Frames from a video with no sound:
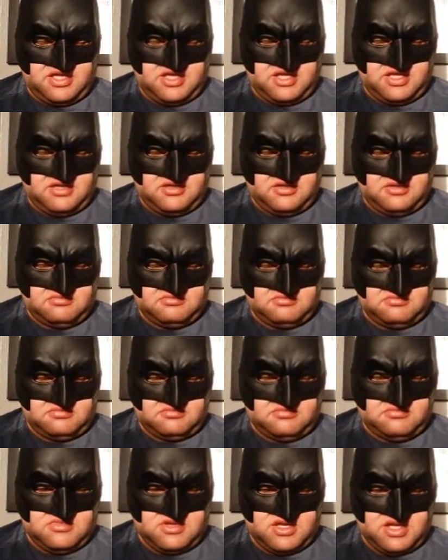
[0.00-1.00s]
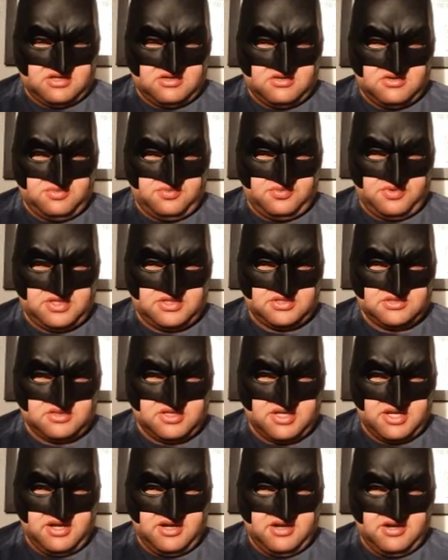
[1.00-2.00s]
he had no facial
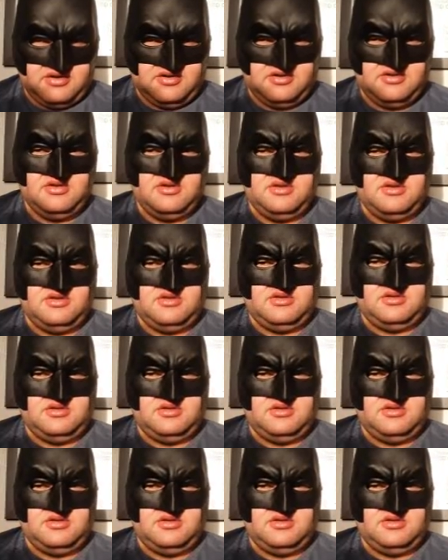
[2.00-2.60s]
hair